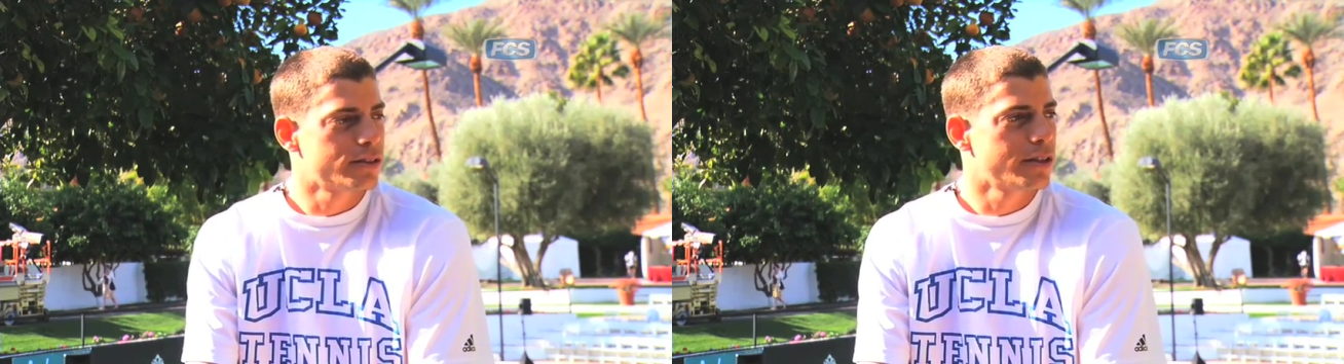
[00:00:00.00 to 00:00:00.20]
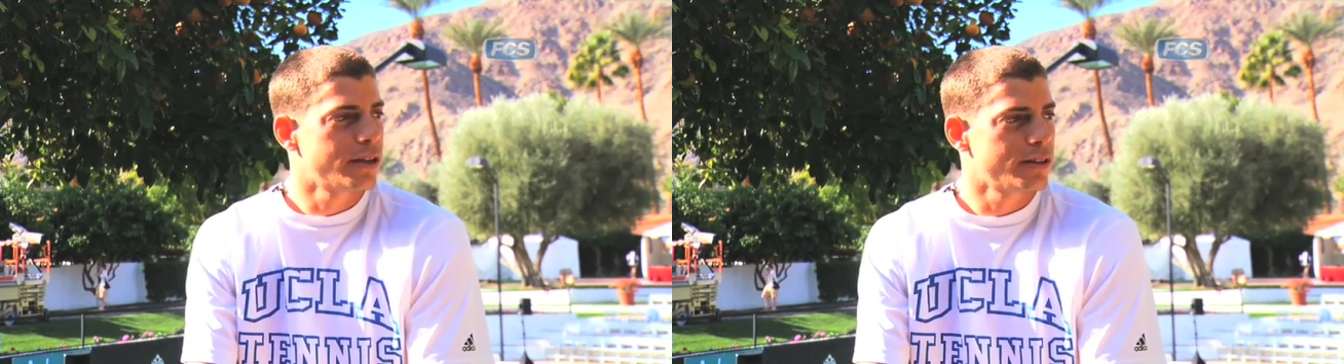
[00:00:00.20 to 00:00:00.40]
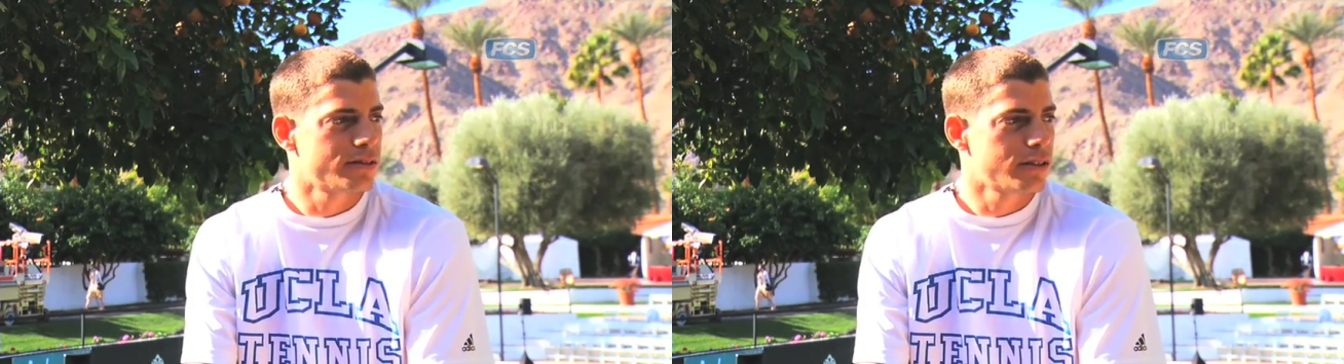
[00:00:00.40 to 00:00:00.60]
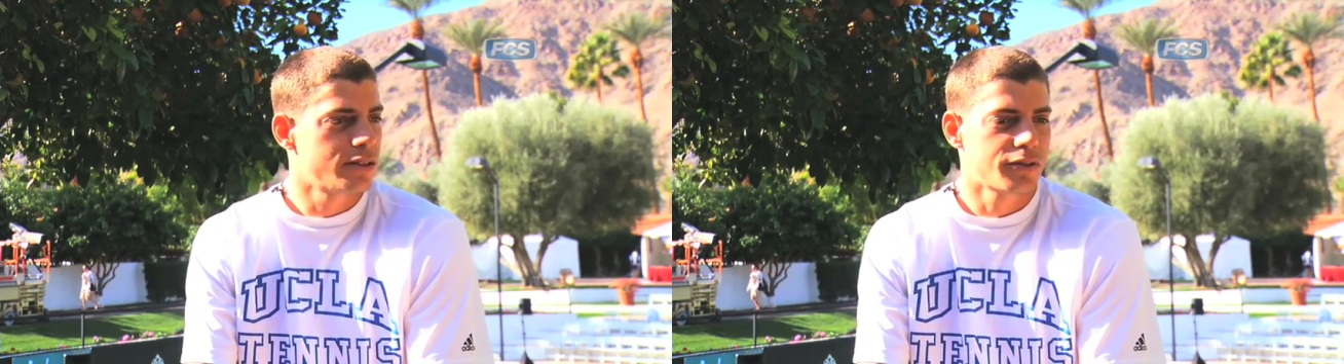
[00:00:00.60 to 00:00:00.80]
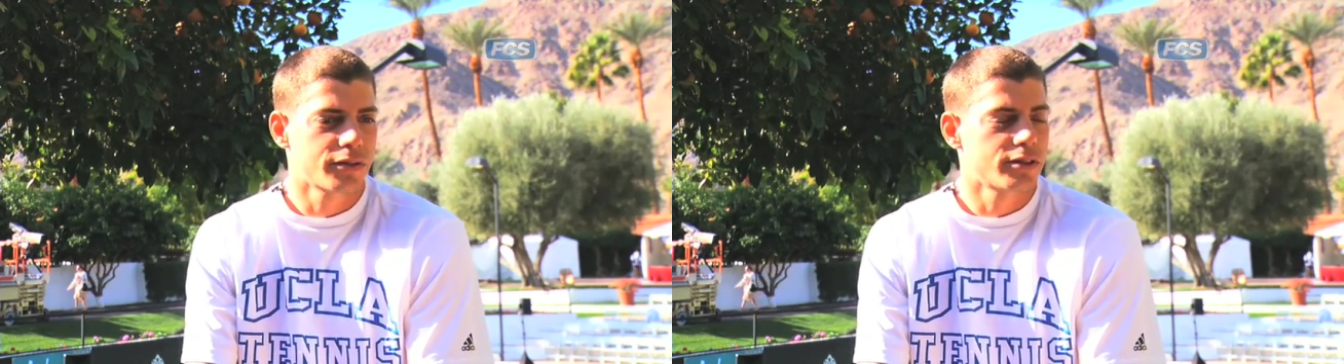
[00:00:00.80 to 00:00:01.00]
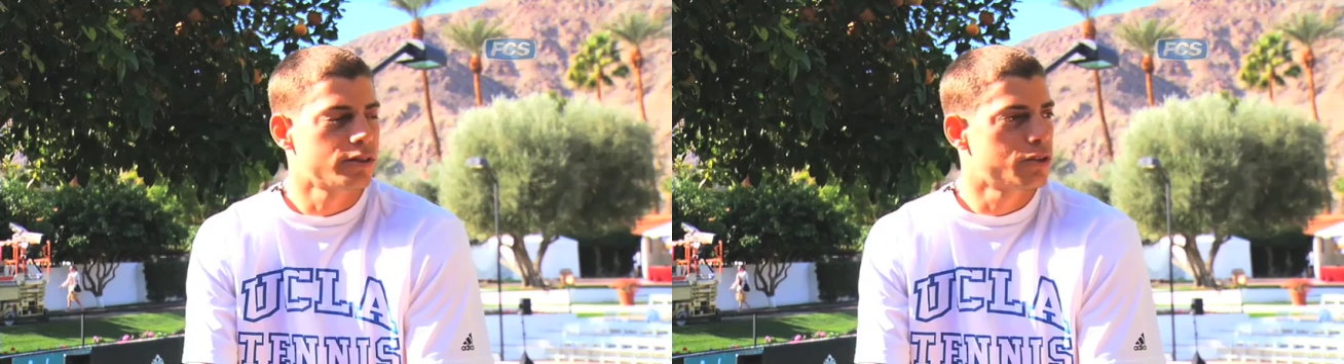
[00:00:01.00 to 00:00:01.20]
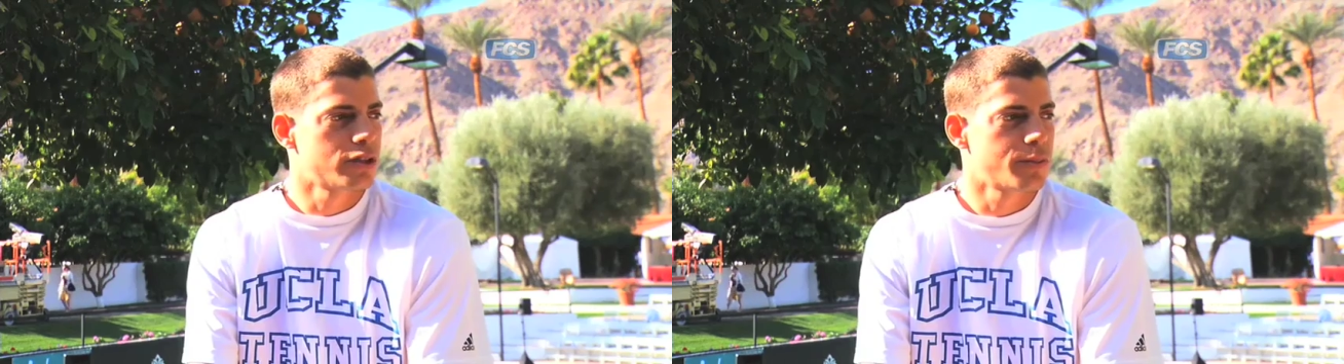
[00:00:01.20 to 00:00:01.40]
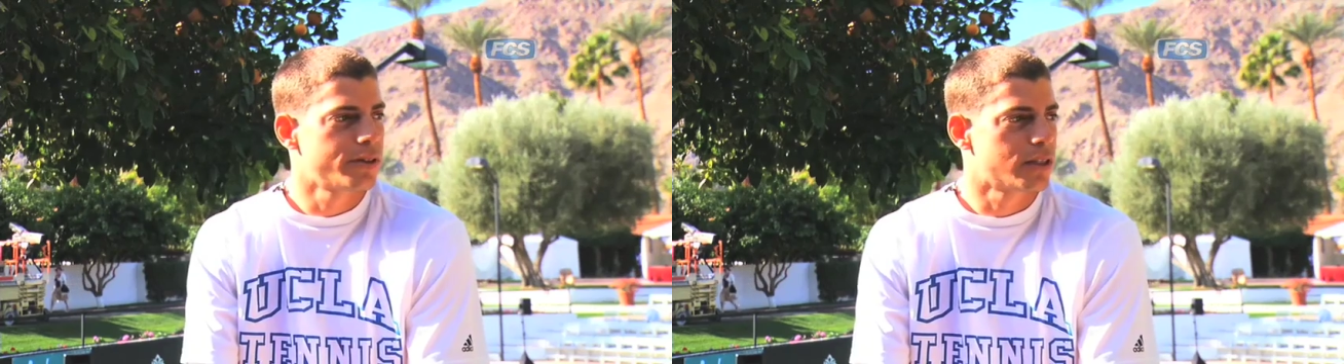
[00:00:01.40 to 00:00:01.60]
in the different
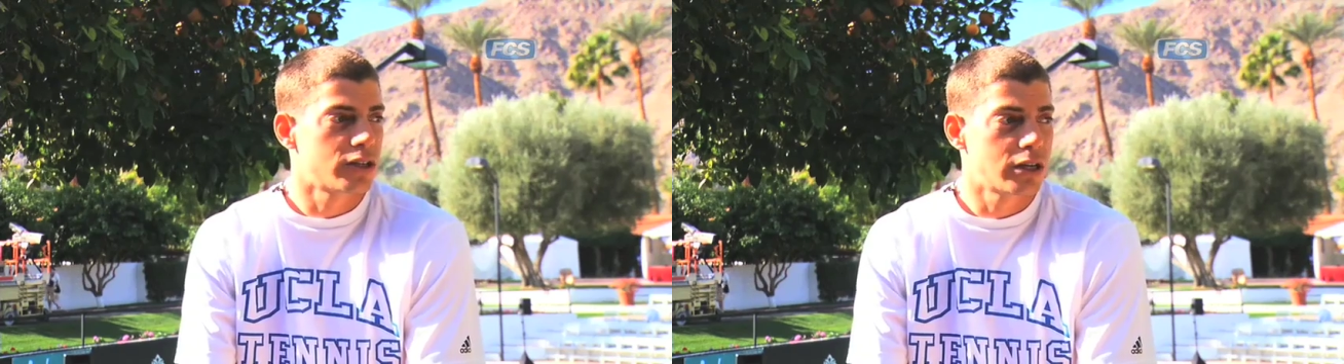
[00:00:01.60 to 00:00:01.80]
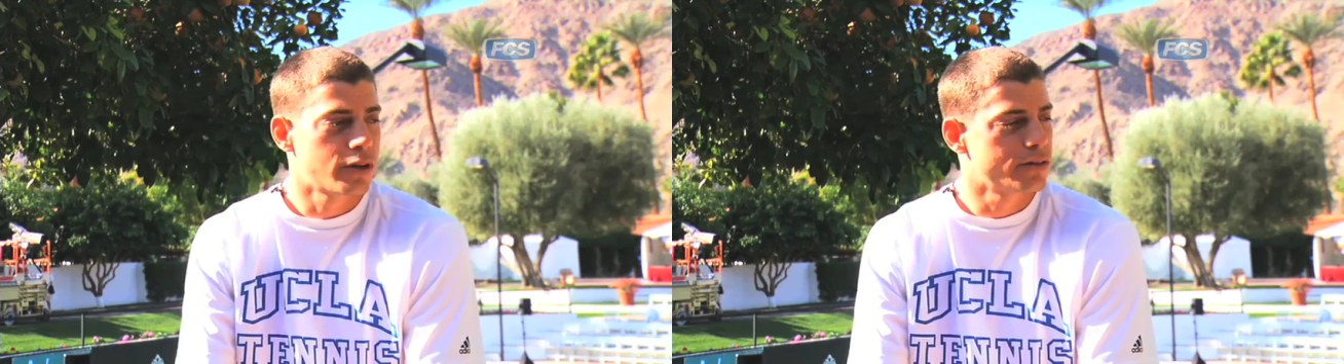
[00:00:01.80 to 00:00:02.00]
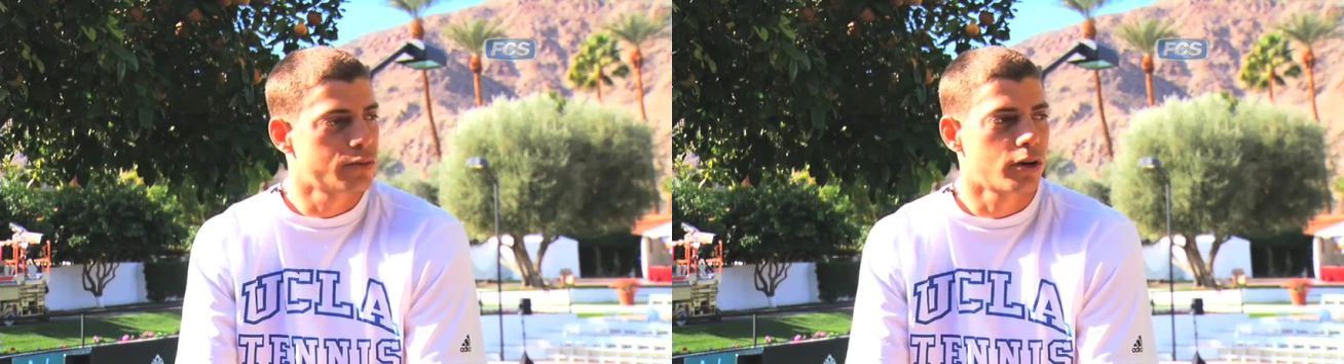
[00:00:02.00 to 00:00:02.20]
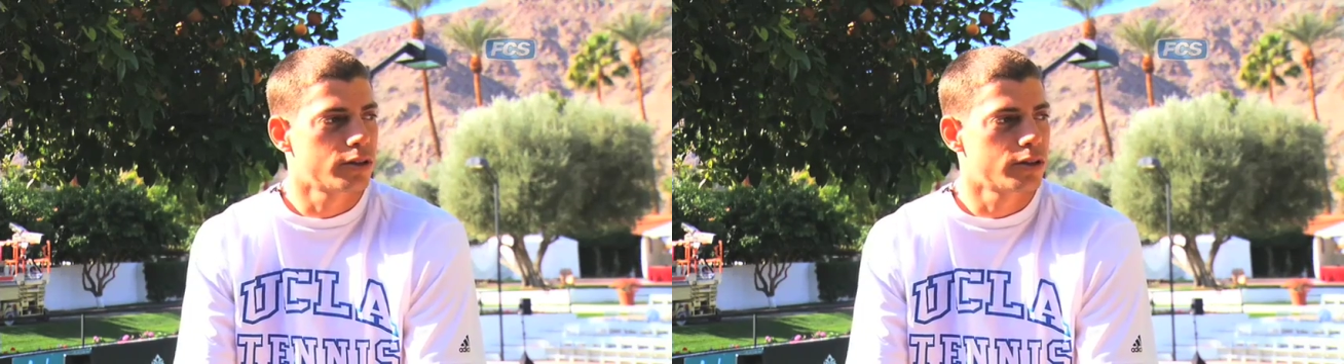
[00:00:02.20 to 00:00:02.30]
tournaments around the world,